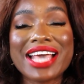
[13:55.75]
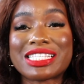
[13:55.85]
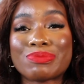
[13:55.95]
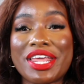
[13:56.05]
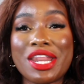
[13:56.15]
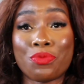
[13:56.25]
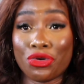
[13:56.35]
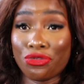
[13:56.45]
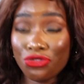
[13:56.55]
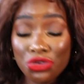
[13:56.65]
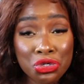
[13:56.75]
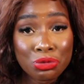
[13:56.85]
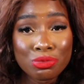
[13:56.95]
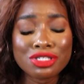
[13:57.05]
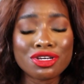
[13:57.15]
explaining
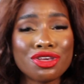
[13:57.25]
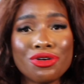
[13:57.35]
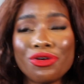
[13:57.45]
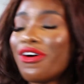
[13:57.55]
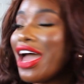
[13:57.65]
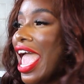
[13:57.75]
perfumes to you,